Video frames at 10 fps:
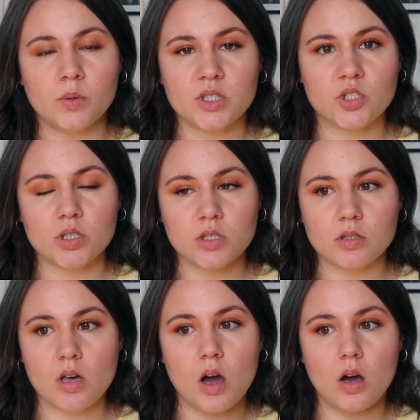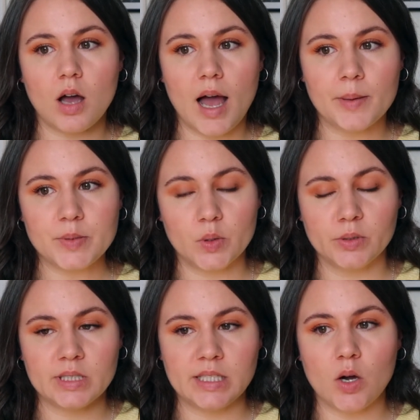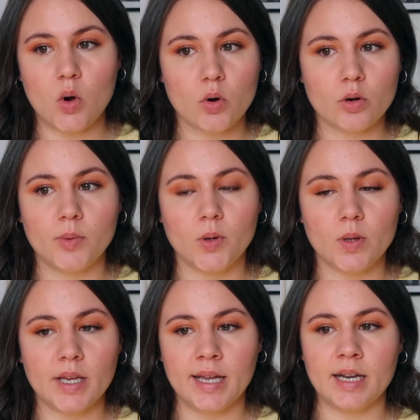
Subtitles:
It was just absolutely horrible,